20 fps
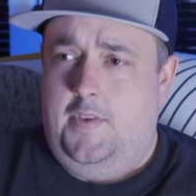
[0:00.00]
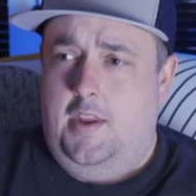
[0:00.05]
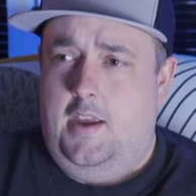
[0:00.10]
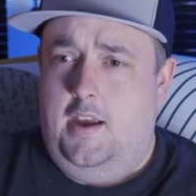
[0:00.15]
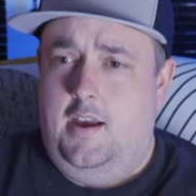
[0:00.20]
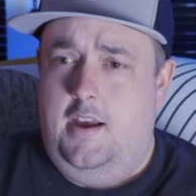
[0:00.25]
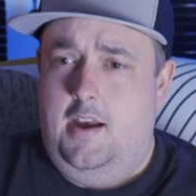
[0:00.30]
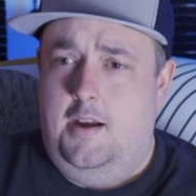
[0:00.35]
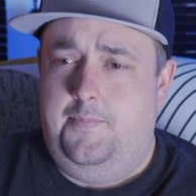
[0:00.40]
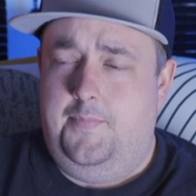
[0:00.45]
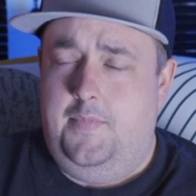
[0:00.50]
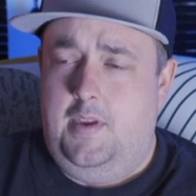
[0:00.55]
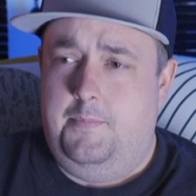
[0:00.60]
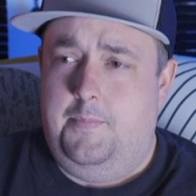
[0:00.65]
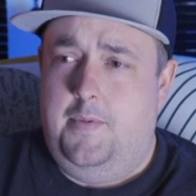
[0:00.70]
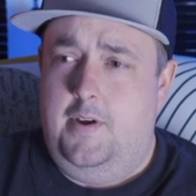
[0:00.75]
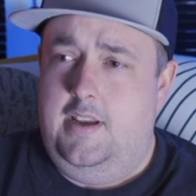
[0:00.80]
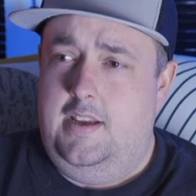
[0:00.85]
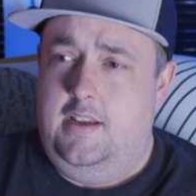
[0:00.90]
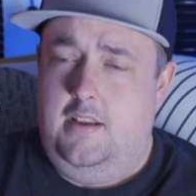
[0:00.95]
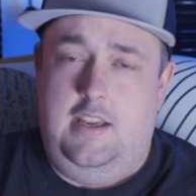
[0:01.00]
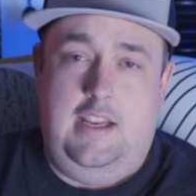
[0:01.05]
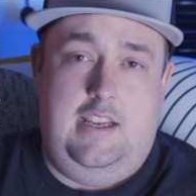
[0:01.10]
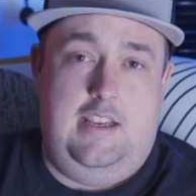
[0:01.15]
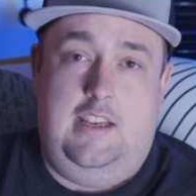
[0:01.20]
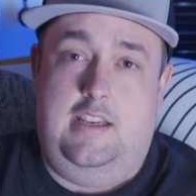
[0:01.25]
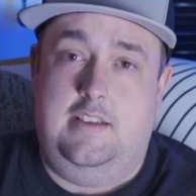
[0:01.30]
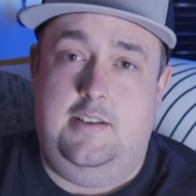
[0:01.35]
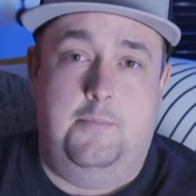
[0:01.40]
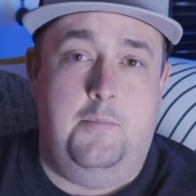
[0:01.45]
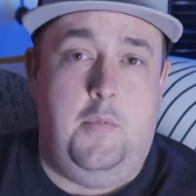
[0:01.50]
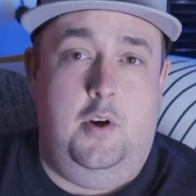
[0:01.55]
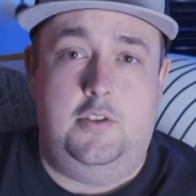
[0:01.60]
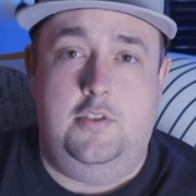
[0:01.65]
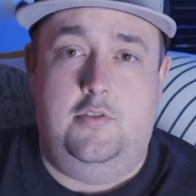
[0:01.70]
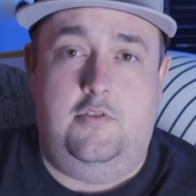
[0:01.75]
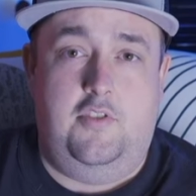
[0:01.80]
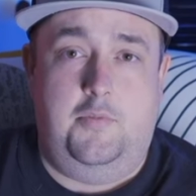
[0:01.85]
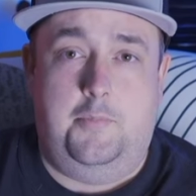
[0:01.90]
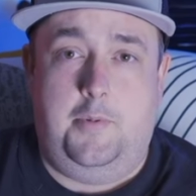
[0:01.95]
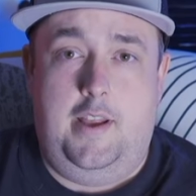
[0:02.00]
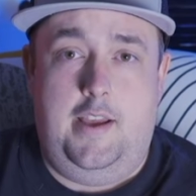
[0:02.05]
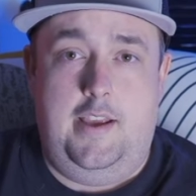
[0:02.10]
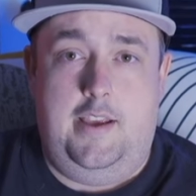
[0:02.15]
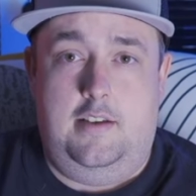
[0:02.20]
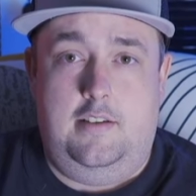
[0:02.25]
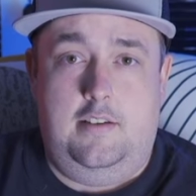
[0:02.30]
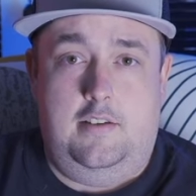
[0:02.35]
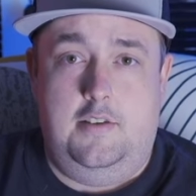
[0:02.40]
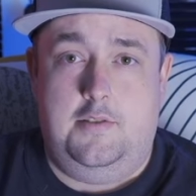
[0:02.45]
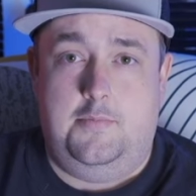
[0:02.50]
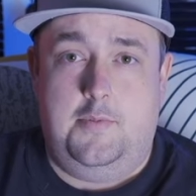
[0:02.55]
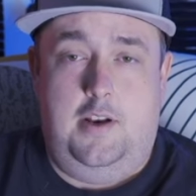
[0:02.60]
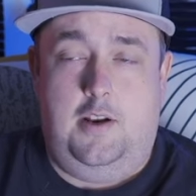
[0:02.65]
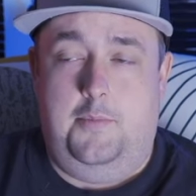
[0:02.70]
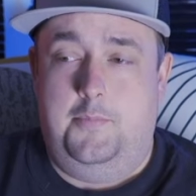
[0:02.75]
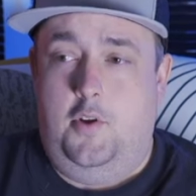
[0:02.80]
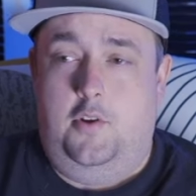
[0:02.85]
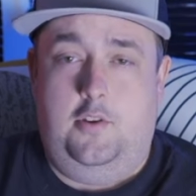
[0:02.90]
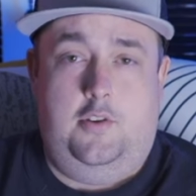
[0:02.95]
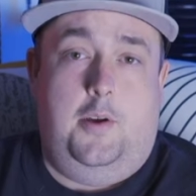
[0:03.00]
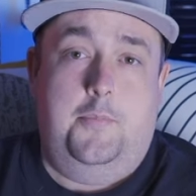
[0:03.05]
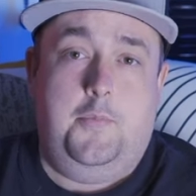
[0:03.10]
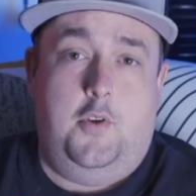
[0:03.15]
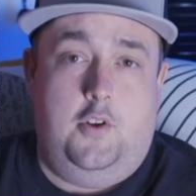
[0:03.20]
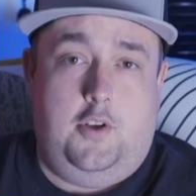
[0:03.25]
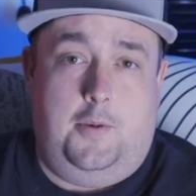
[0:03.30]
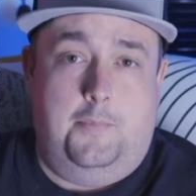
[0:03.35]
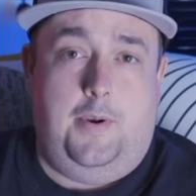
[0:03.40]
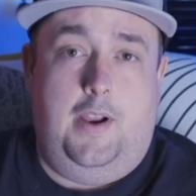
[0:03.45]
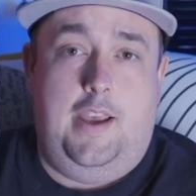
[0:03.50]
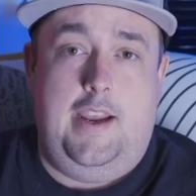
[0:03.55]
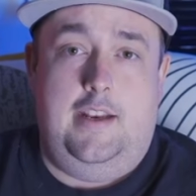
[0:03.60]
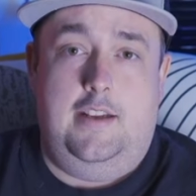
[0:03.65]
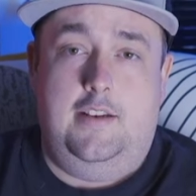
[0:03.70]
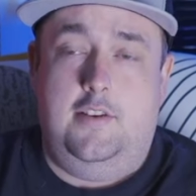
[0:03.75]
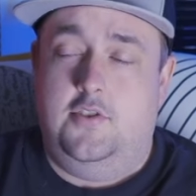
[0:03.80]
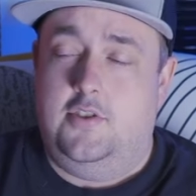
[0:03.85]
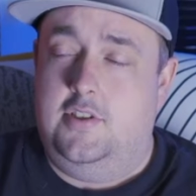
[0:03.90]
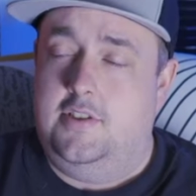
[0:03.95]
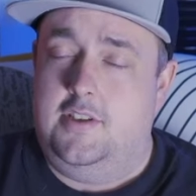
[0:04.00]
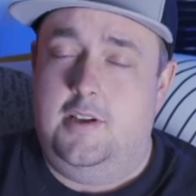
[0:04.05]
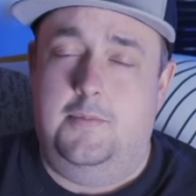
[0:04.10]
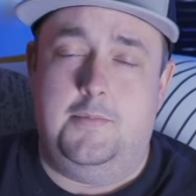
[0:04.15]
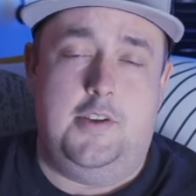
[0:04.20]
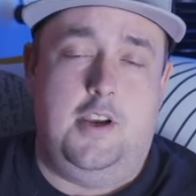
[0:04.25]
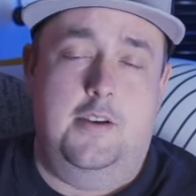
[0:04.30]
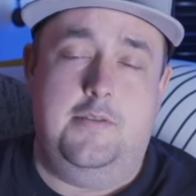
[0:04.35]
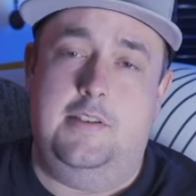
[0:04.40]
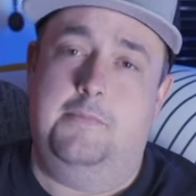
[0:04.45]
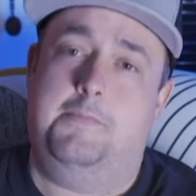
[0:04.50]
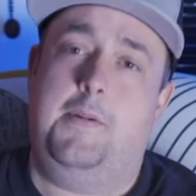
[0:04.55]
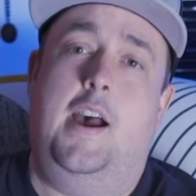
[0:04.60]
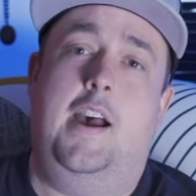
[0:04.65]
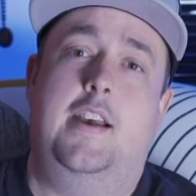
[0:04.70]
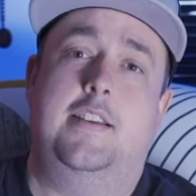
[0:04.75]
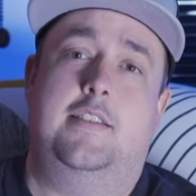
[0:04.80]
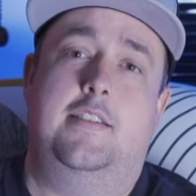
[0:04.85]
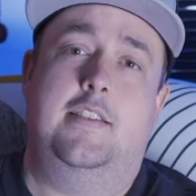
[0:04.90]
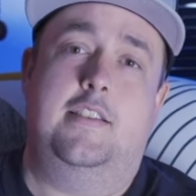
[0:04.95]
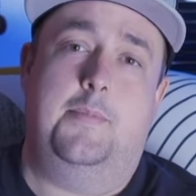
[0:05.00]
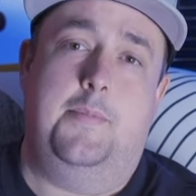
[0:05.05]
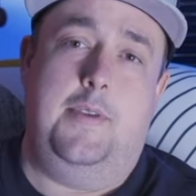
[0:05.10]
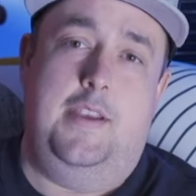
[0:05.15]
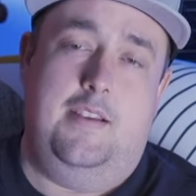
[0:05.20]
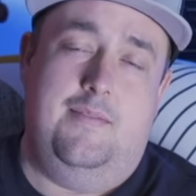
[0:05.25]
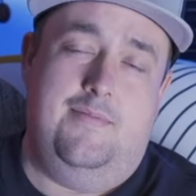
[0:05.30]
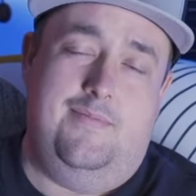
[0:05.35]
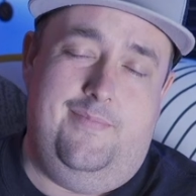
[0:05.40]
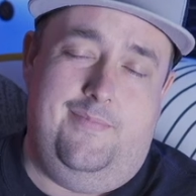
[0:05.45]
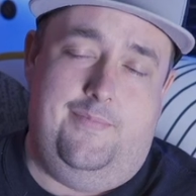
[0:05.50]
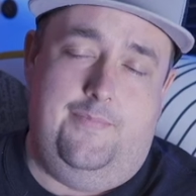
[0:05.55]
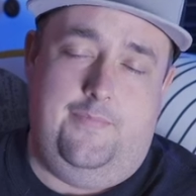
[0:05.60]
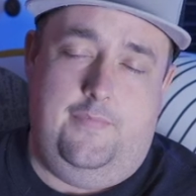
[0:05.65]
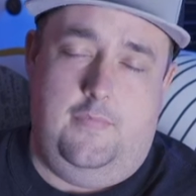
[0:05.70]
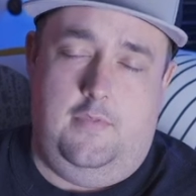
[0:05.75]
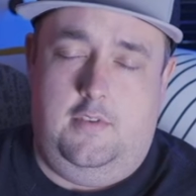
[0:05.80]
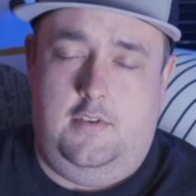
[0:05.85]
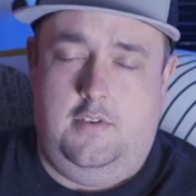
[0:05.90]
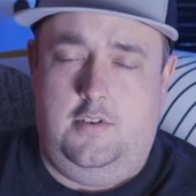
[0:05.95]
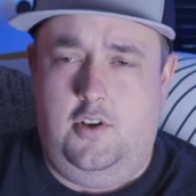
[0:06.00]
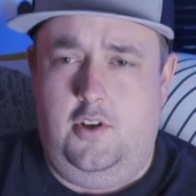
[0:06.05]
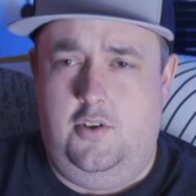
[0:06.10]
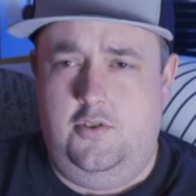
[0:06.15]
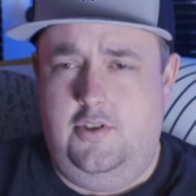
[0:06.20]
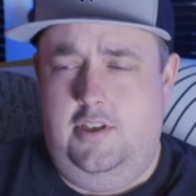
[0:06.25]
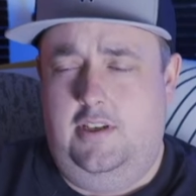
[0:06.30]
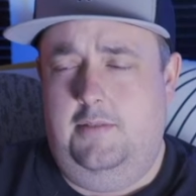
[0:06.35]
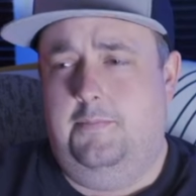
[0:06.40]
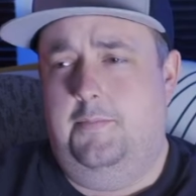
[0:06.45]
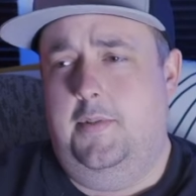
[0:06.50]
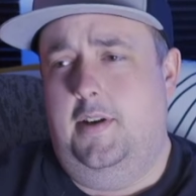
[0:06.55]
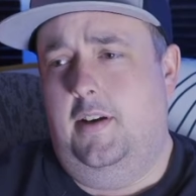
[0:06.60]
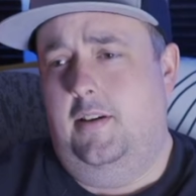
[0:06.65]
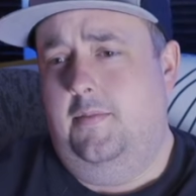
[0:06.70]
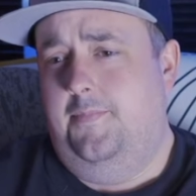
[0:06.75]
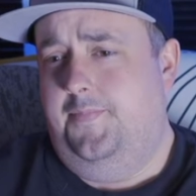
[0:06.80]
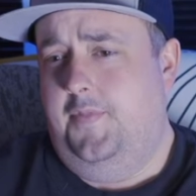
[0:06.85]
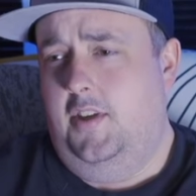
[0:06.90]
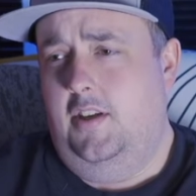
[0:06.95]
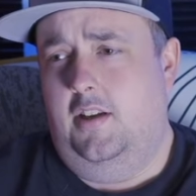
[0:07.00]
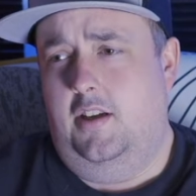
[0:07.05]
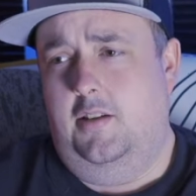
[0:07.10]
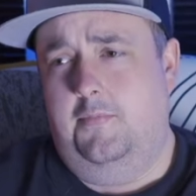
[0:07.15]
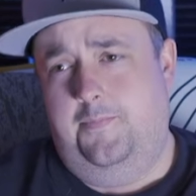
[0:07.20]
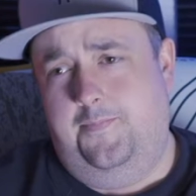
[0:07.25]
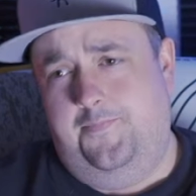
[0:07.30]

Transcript: But he's a monster of a player as well. I'm not complaining. Just sometimes his passing is a bit dodgy. But, you know,